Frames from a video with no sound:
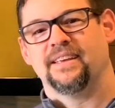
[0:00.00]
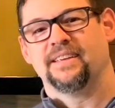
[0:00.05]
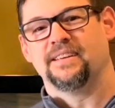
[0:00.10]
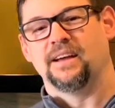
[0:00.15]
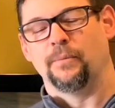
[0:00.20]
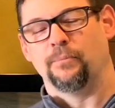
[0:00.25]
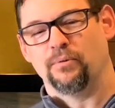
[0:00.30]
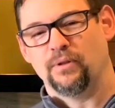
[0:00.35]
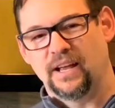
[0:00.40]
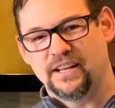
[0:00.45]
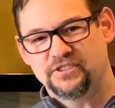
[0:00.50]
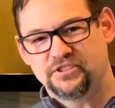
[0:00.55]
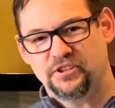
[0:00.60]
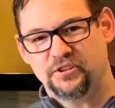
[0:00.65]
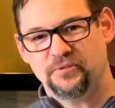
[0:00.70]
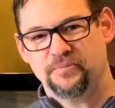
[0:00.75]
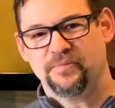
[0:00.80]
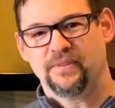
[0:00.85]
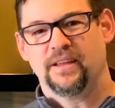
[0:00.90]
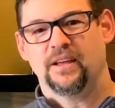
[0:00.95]
God bless
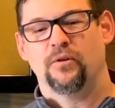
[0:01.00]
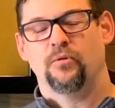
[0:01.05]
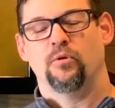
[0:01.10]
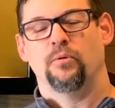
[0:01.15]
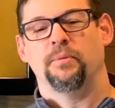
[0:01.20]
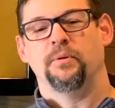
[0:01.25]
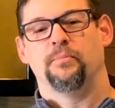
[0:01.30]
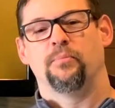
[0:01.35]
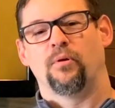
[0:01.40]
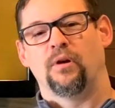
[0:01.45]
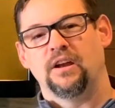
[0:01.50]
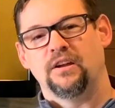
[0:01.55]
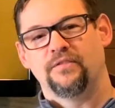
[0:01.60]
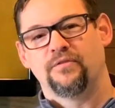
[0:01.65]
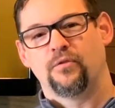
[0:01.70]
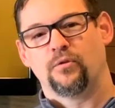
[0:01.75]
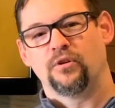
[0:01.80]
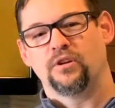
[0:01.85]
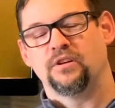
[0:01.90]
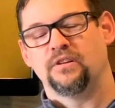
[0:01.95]
you. We'll be praying
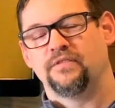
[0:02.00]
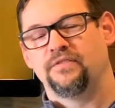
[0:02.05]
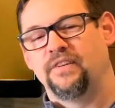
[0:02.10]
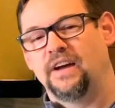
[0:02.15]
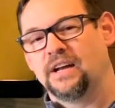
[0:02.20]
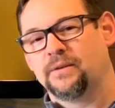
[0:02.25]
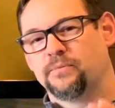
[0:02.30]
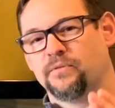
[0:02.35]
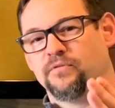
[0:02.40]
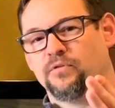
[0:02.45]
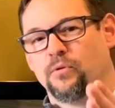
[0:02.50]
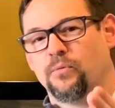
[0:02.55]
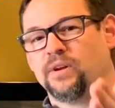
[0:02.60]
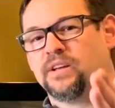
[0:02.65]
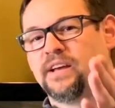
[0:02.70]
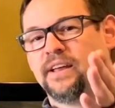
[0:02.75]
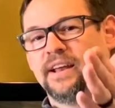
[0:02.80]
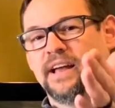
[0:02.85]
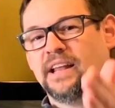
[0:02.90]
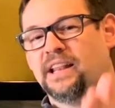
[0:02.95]
for you. In fact, before we
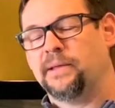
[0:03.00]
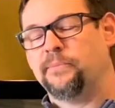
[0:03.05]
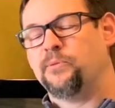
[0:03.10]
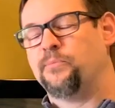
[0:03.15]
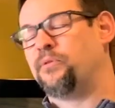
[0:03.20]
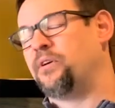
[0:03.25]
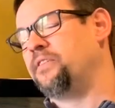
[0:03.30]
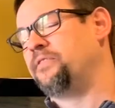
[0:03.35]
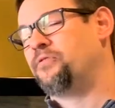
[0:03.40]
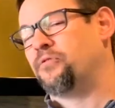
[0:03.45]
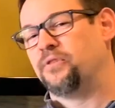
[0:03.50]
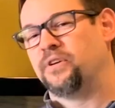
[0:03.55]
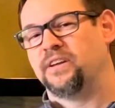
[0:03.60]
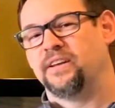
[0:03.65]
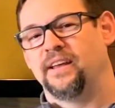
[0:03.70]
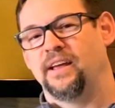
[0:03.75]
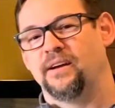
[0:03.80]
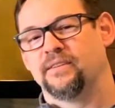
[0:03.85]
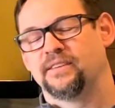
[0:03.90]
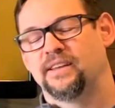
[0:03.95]
cut out, let me pray for you
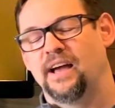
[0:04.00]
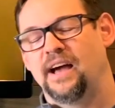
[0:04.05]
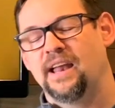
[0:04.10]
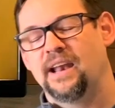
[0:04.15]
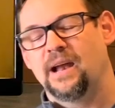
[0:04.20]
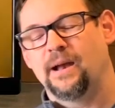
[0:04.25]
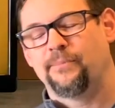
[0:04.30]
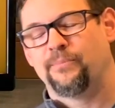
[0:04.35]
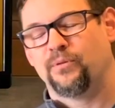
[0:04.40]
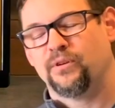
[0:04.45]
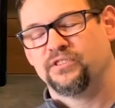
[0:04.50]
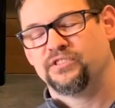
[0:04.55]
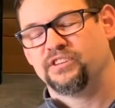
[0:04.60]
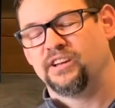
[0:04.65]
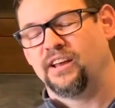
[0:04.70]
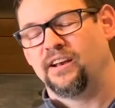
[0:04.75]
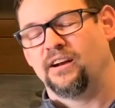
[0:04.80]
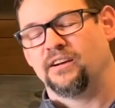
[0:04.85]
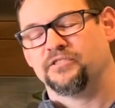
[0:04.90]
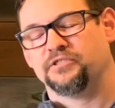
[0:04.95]
now. God, I
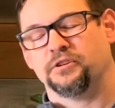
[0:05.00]
appreciate our